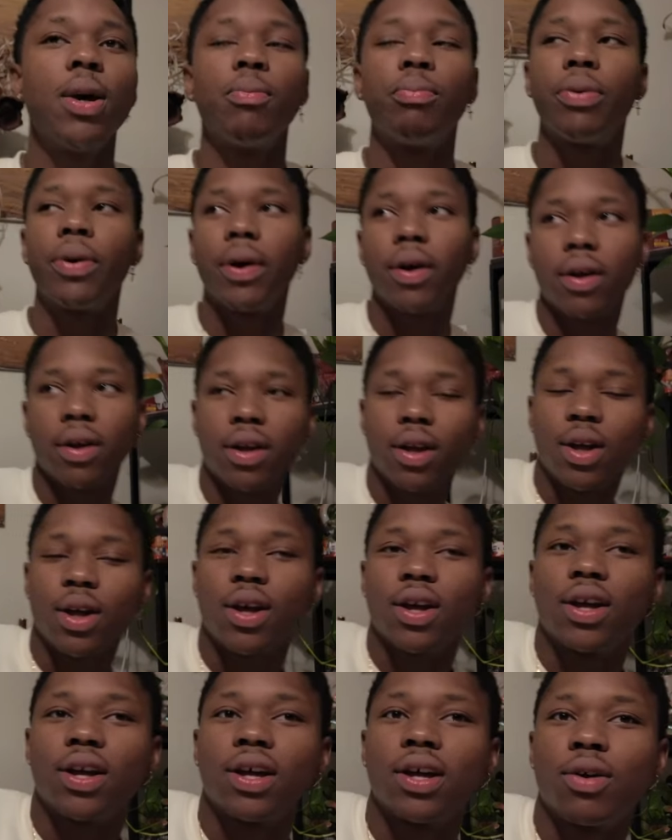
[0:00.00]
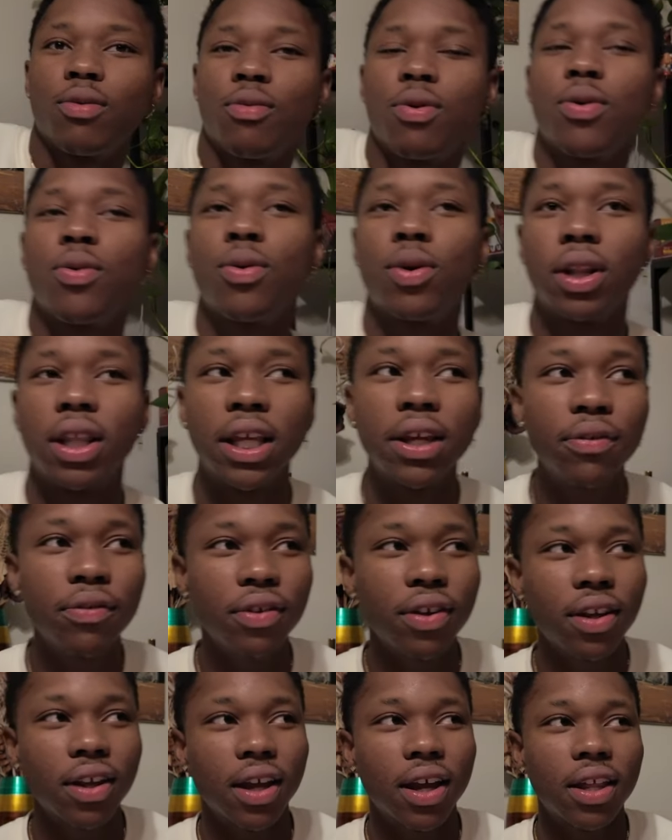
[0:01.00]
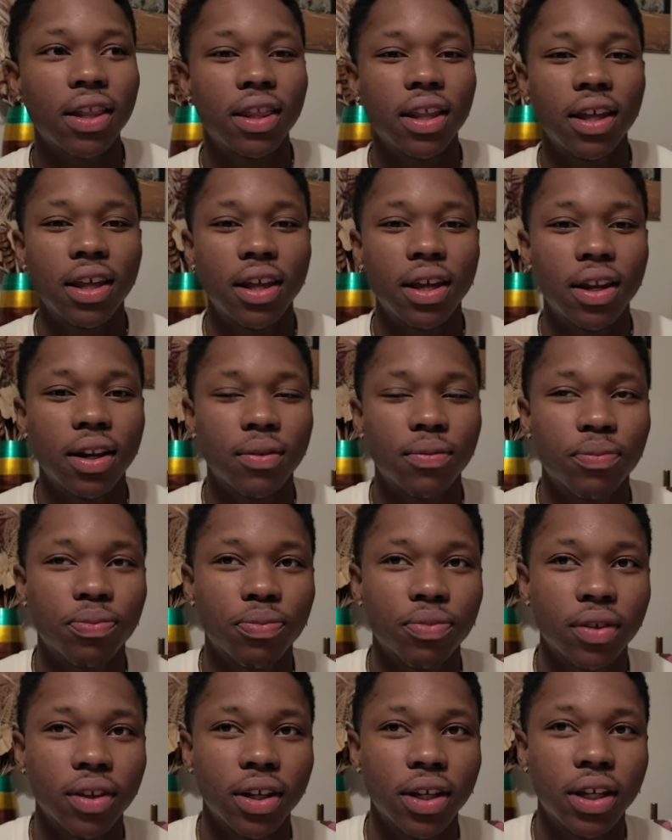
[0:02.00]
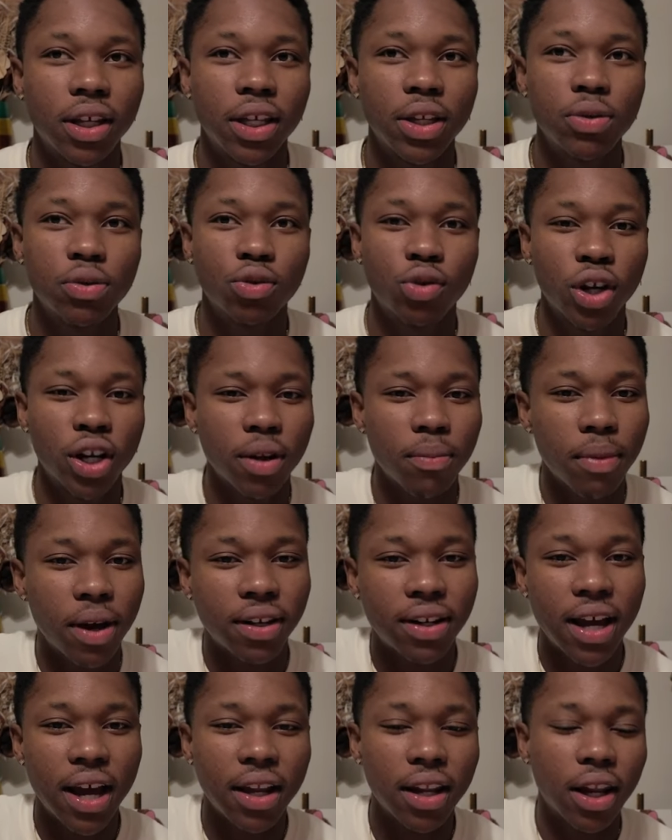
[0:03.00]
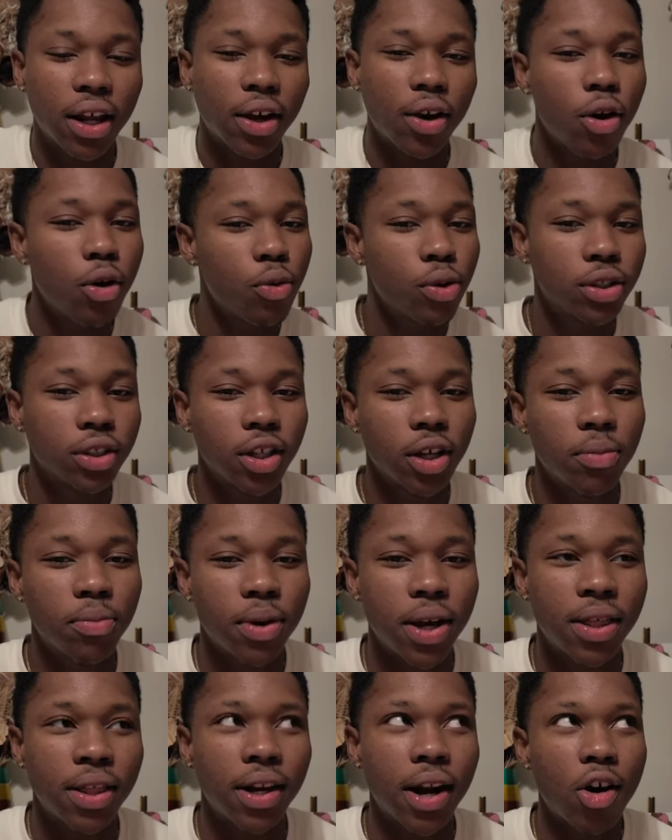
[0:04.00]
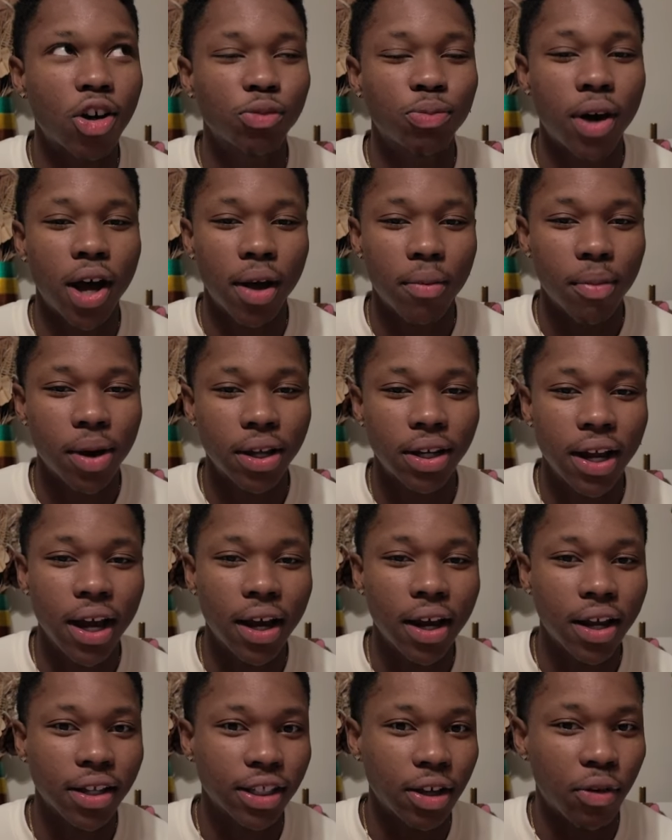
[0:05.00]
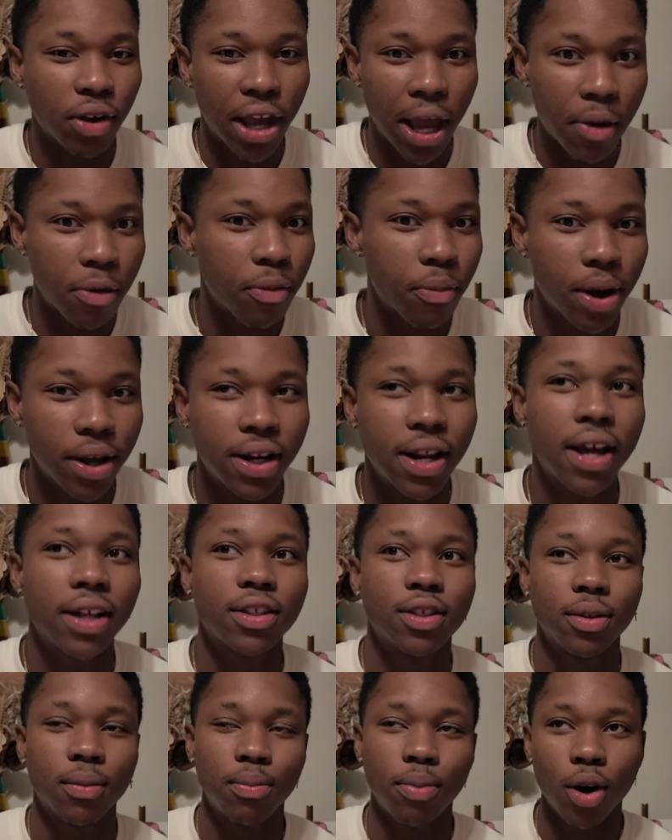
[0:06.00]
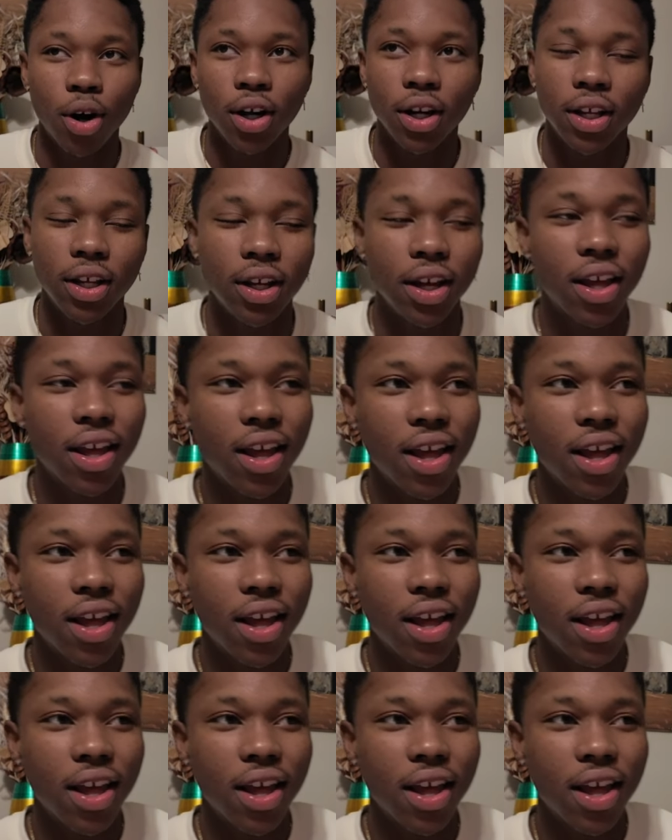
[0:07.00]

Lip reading: But we were leaving, and then he was greeting my dad like, oh, what's up? And then I was behind my dad because I came with my dad to the party.